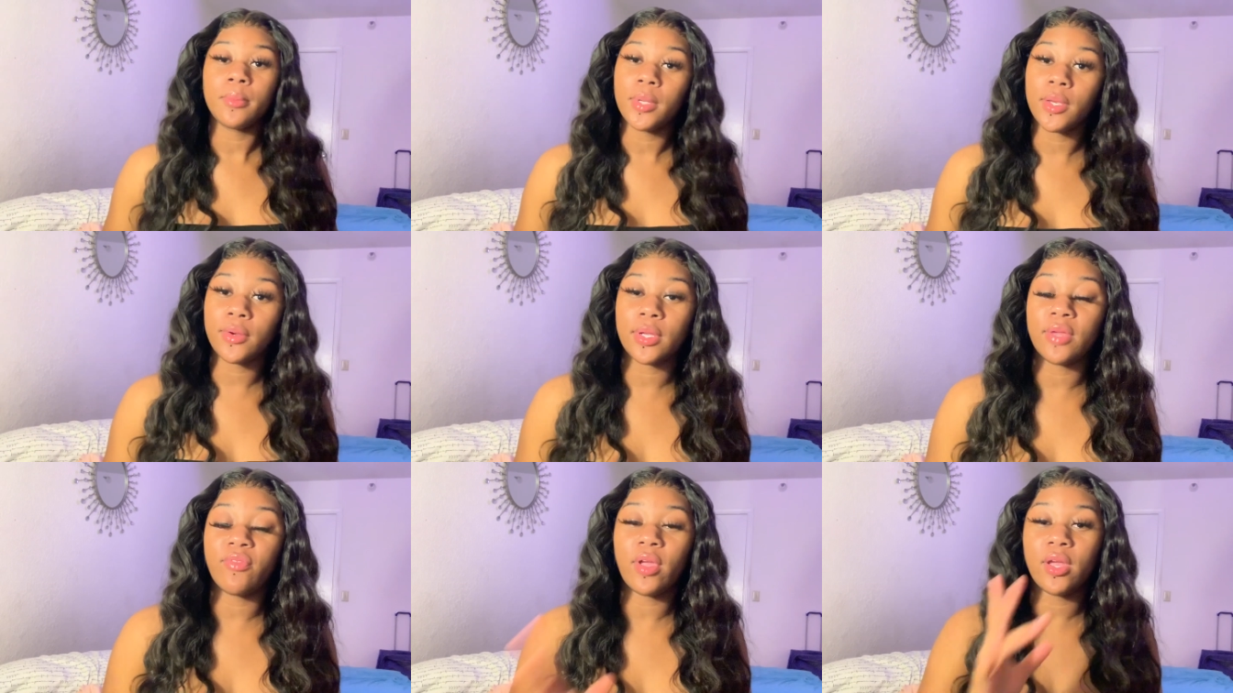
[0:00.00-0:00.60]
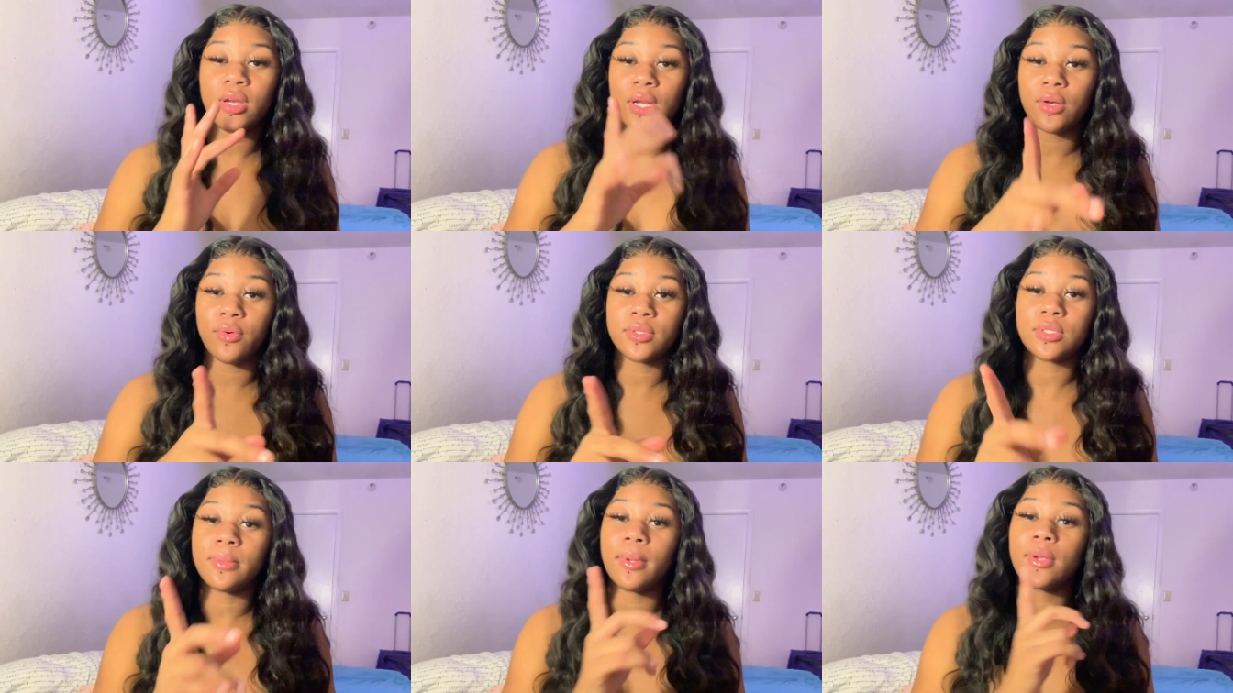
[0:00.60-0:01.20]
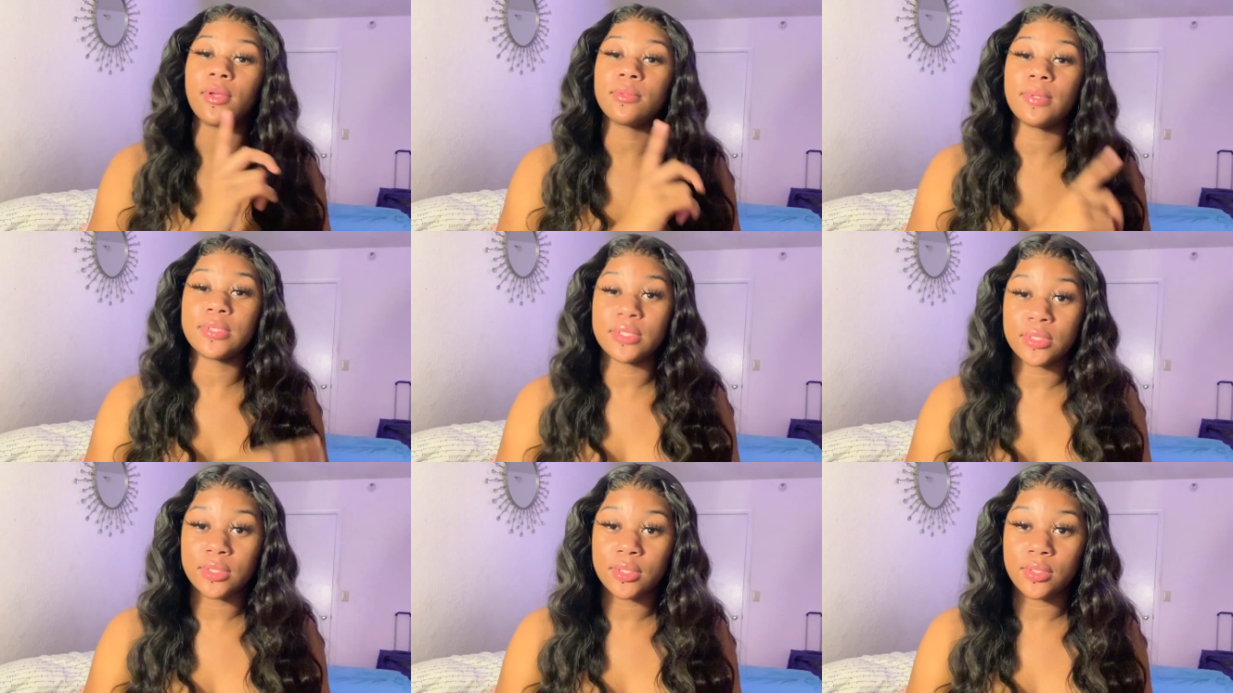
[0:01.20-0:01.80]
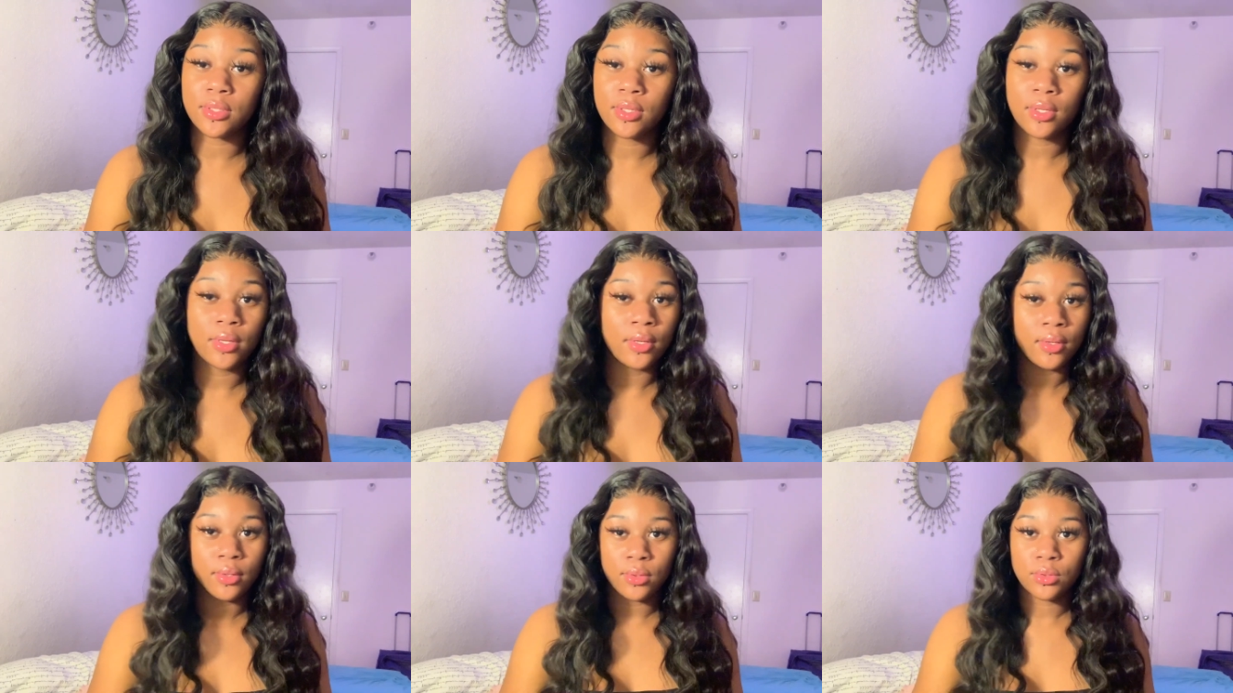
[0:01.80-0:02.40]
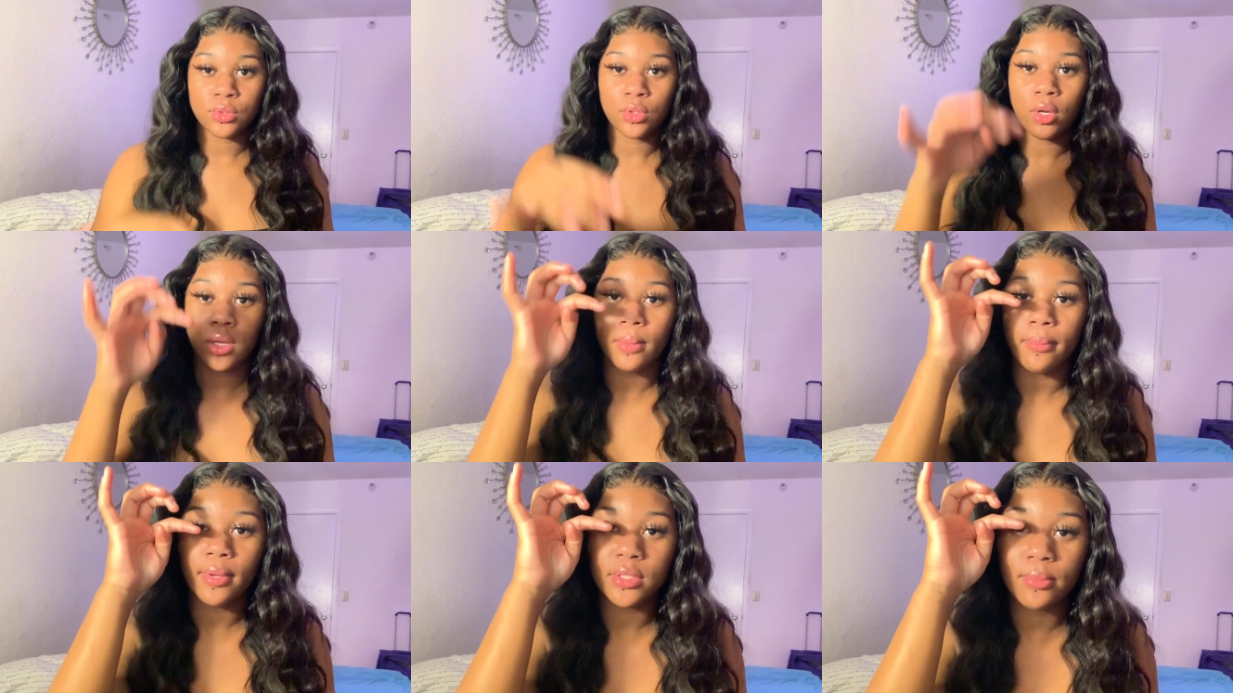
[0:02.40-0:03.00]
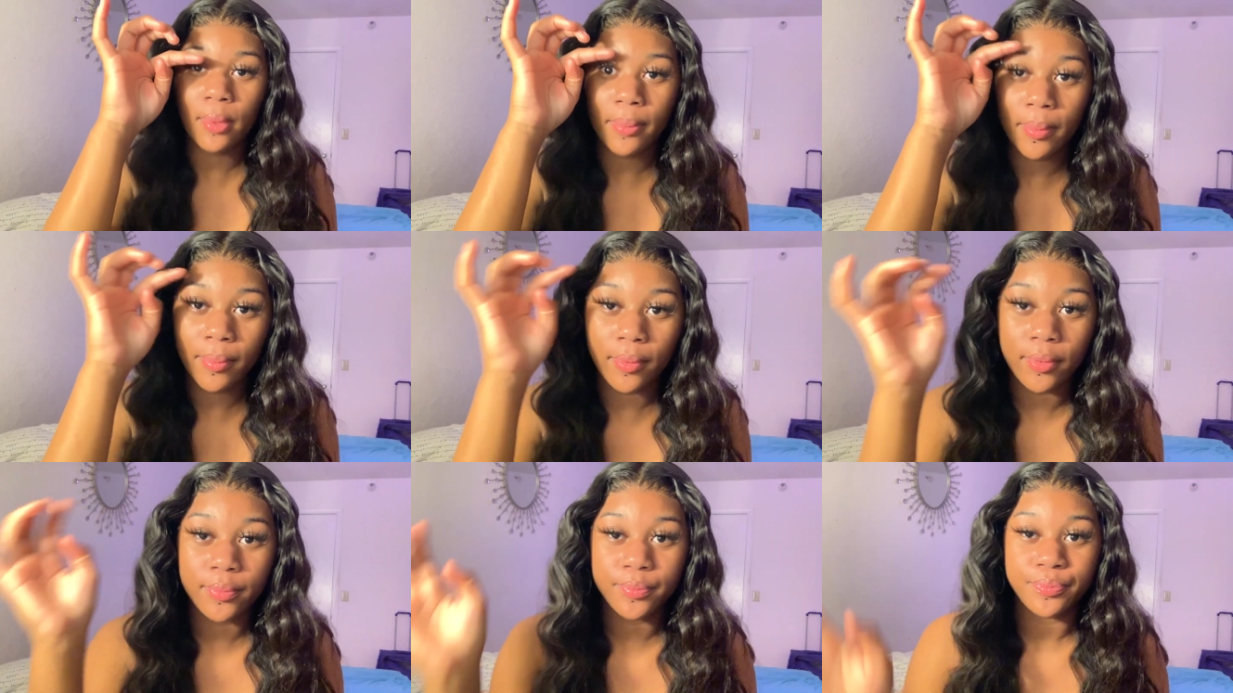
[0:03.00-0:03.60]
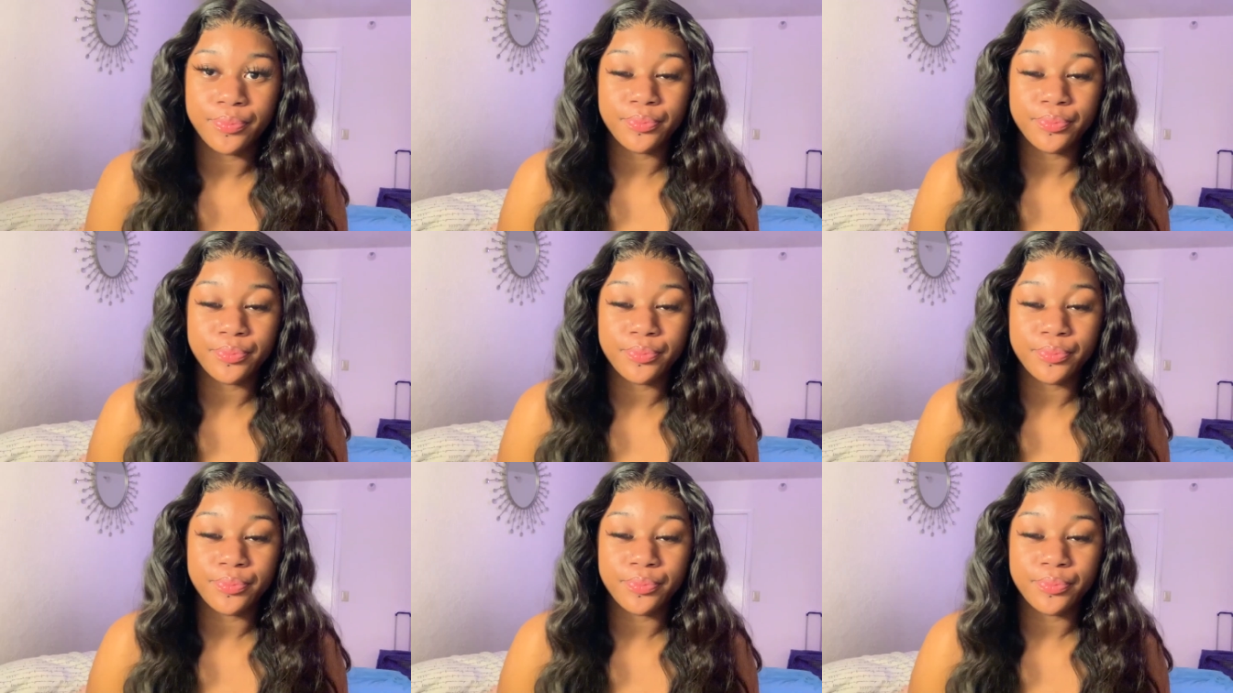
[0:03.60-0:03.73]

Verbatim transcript: Period. If y'all hear that noise in the background, my sister talking mess about people.